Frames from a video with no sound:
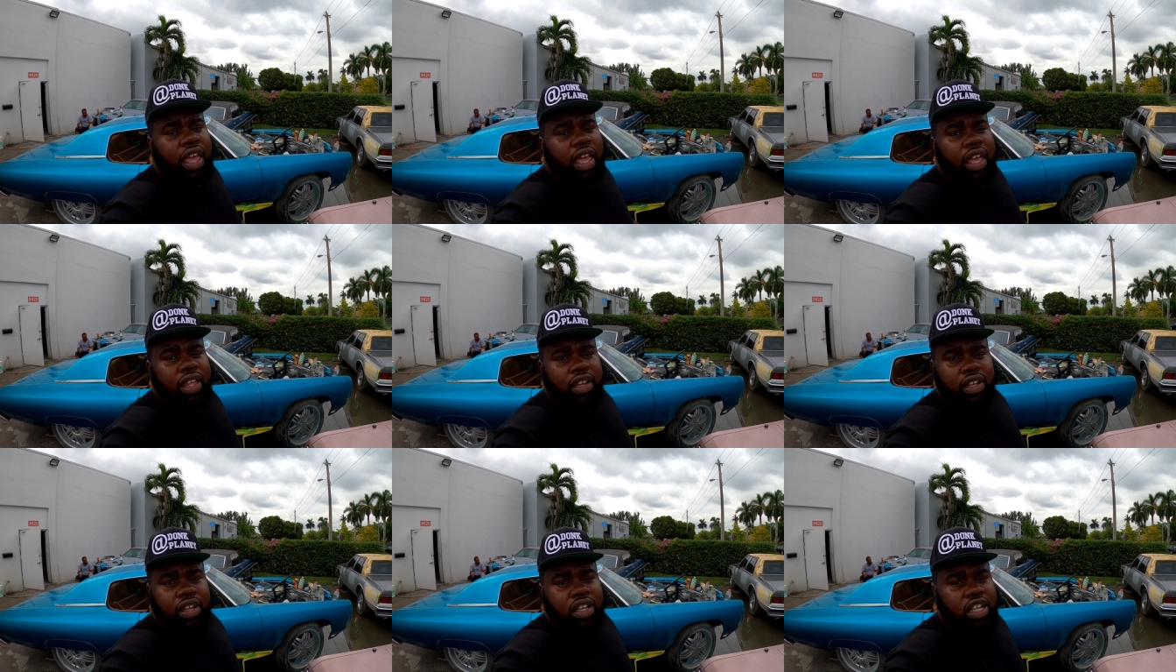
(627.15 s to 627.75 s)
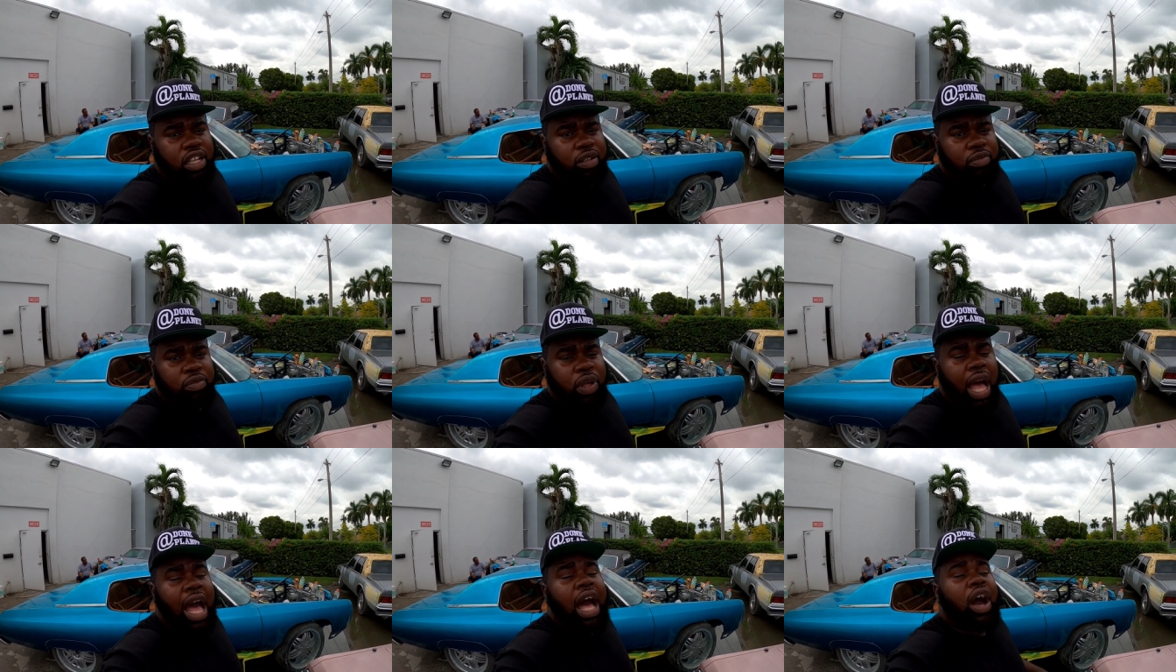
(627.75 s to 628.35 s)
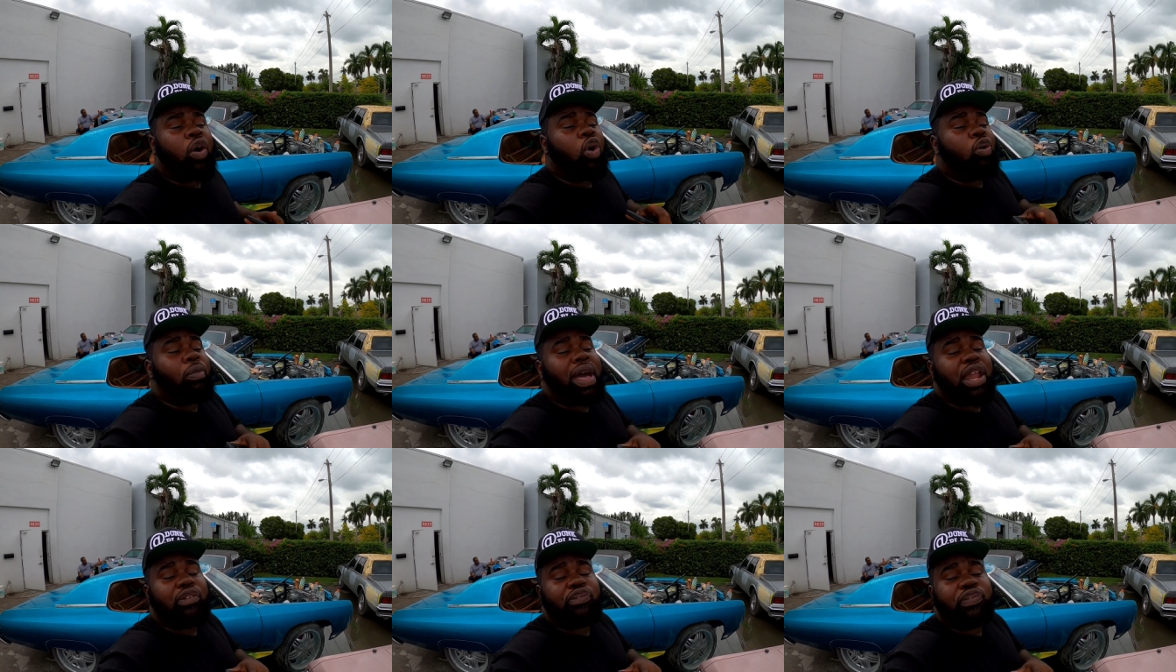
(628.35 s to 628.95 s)
And um,
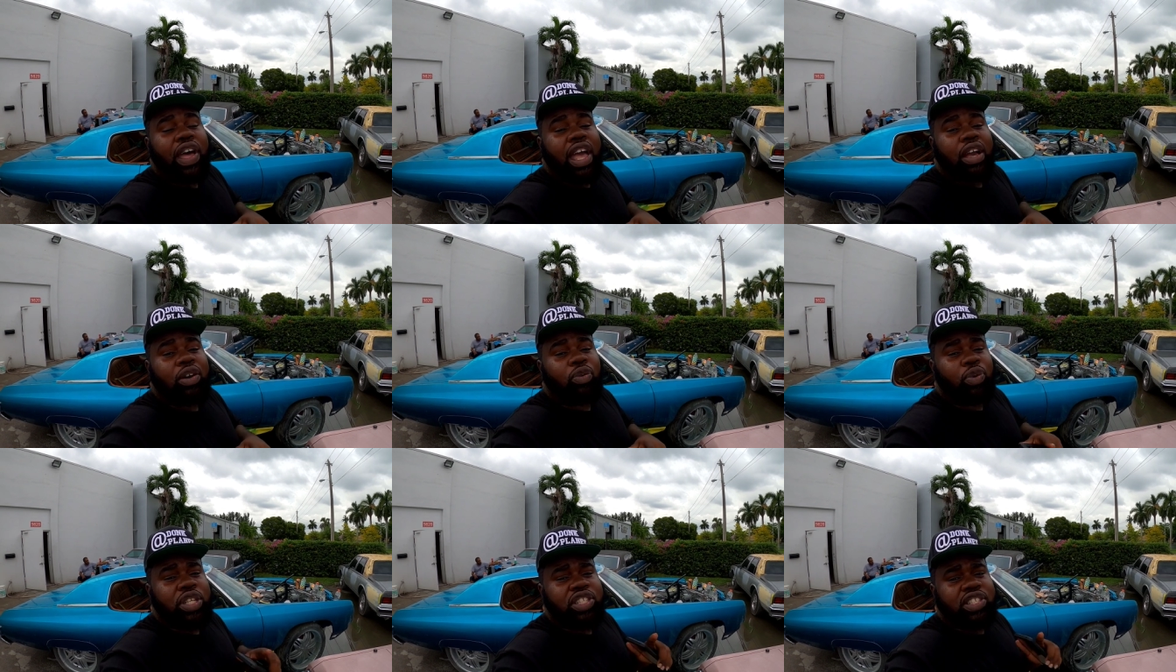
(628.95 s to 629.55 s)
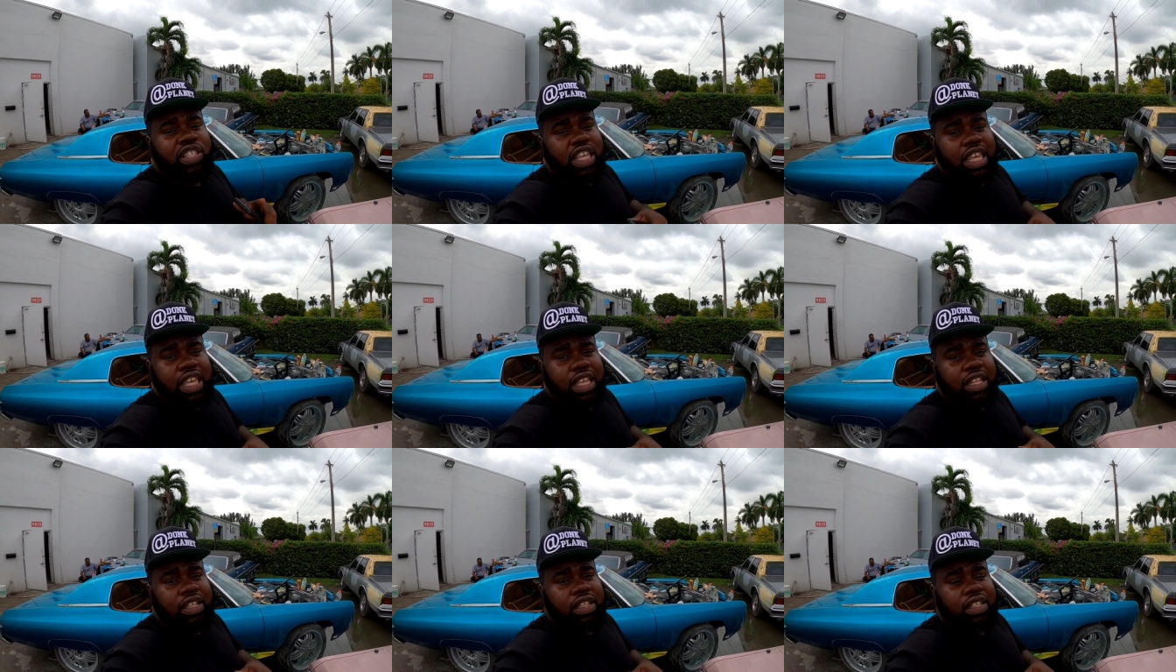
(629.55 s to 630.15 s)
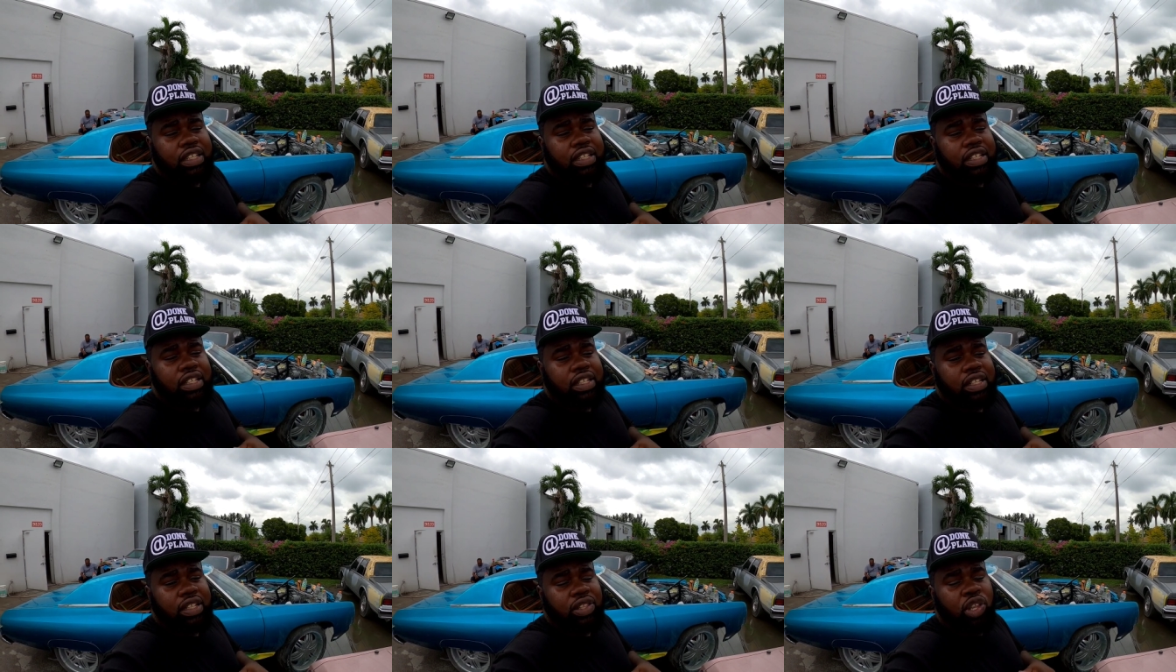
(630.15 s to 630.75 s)
oh, matter of fact, we have seen
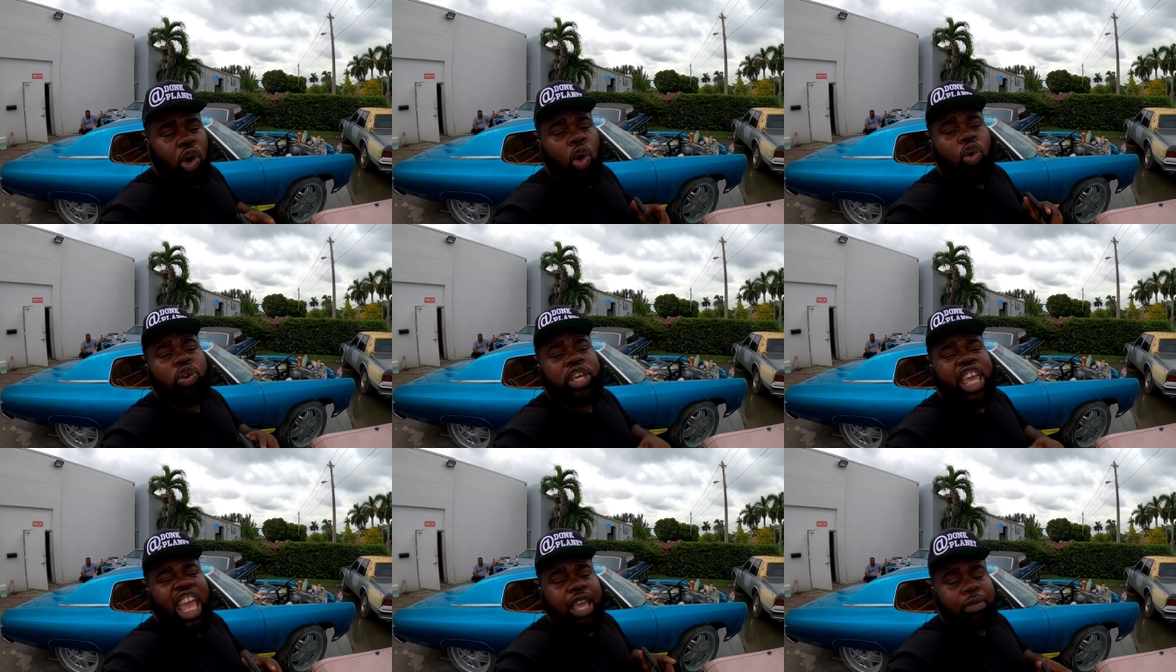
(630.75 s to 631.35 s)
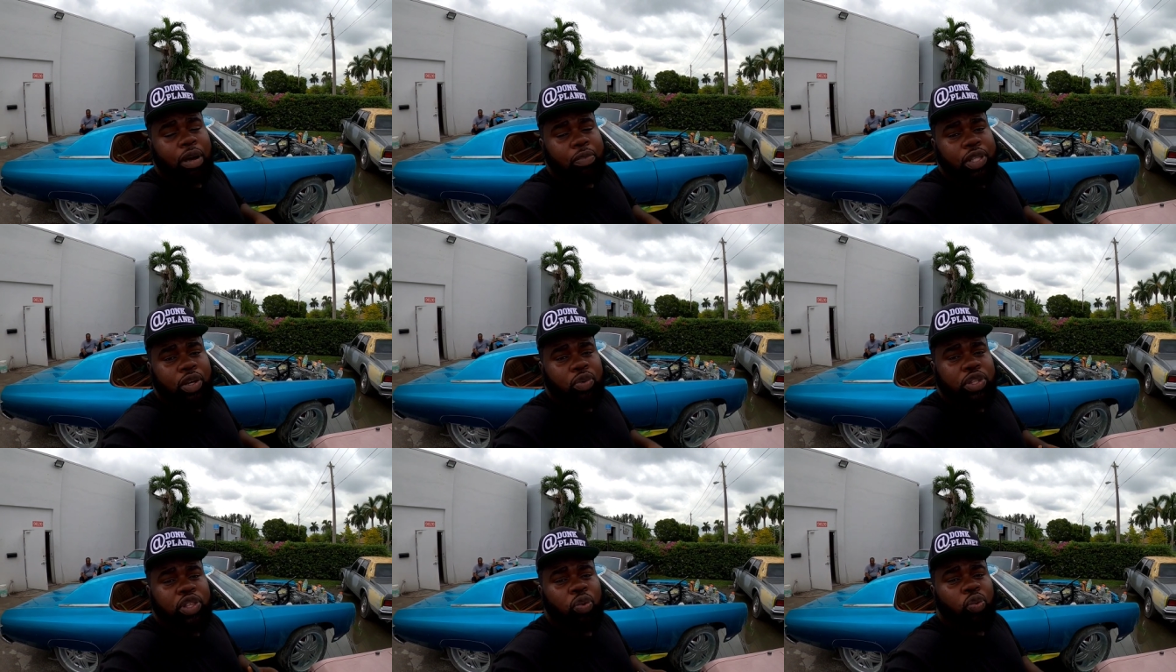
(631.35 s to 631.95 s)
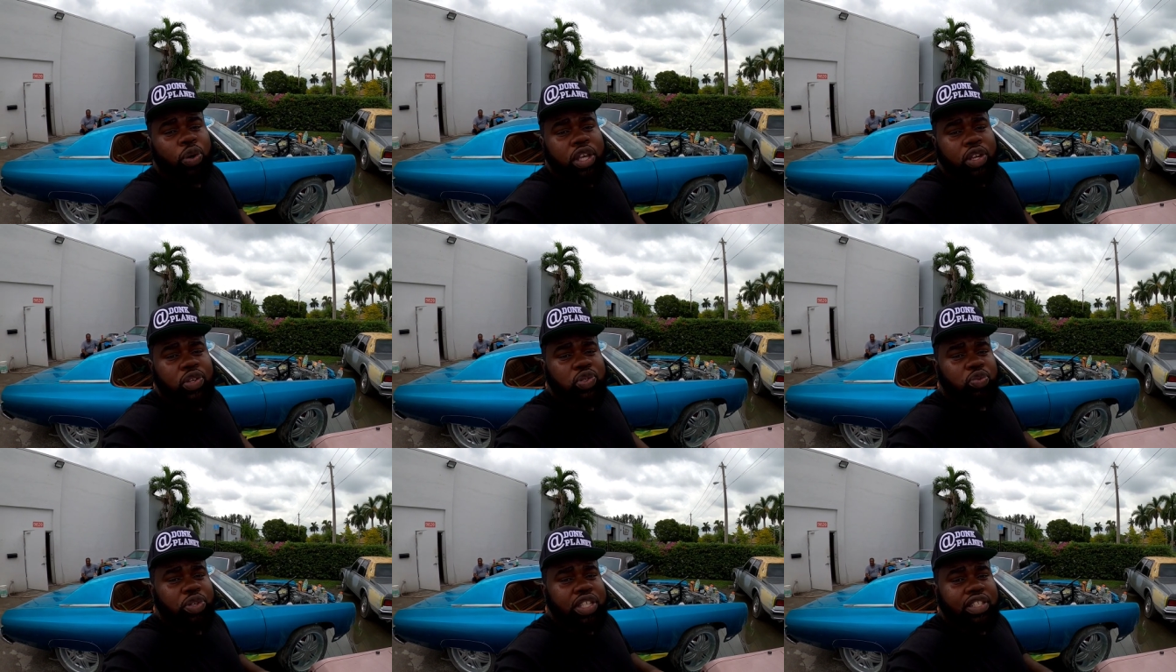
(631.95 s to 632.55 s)
the owner came up here with the
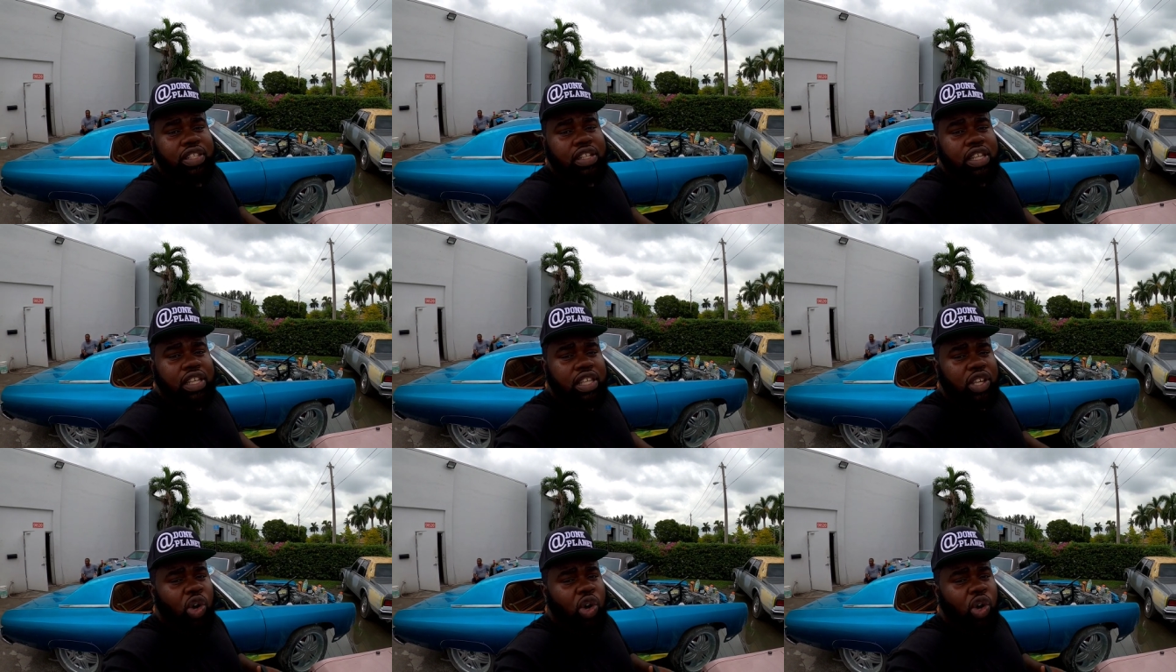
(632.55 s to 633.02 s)
wheels recently.